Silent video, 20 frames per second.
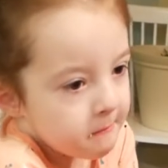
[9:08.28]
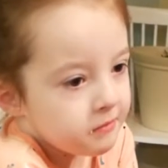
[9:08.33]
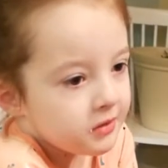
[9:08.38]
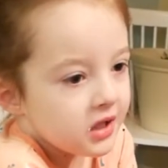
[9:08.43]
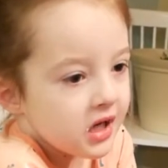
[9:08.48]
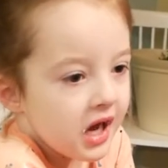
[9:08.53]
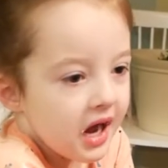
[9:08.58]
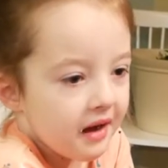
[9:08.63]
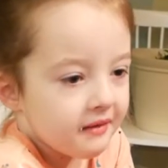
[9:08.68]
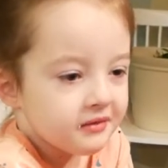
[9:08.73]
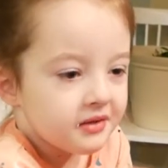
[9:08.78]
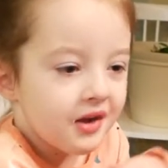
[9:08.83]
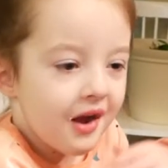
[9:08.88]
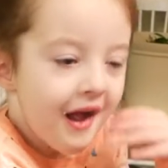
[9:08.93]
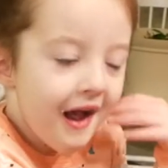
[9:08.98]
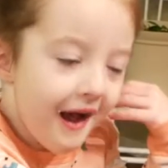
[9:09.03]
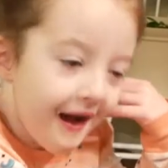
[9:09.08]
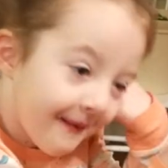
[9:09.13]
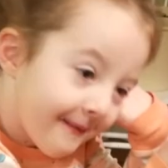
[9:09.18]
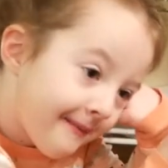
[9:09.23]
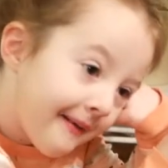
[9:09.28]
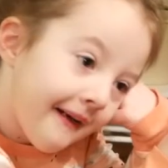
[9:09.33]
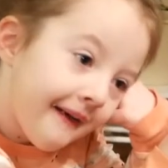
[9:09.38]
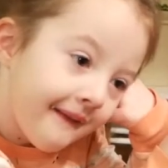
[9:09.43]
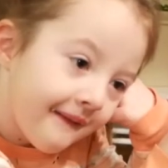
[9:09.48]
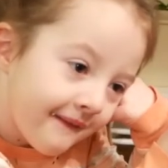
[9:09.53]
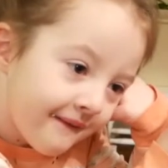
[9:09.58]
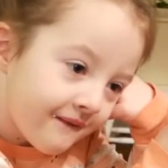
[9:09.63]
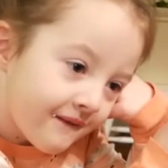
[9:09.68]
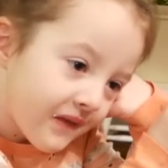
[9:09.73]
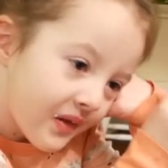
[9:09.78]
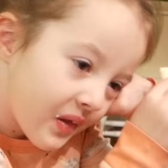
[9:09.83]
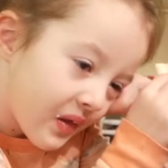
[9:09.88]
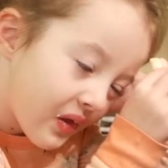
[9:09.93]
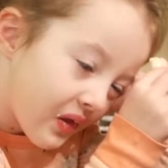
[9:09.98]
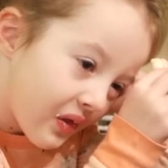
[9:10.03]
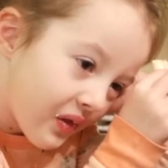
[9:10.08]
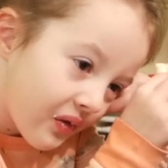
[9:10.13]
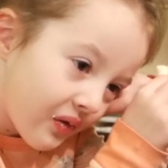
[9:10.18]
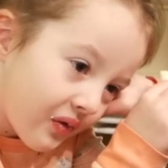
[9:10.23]
But I have to have
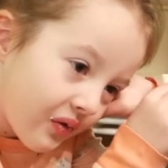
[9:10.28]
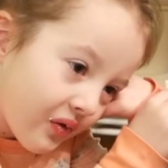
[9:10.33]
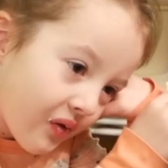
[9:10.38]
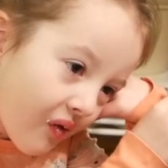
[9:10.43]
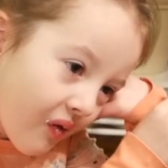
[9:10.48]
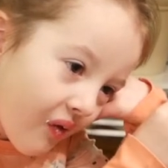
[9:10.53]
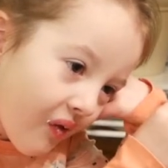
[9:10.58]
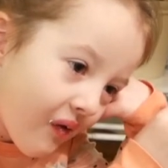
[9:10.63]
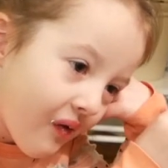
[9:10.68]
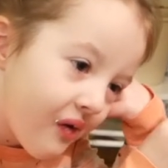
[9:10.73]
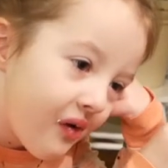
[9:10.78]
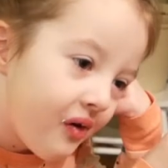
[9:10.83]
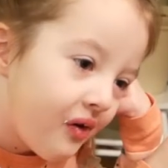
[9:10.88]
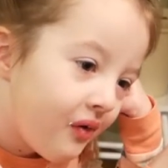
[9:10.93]
a...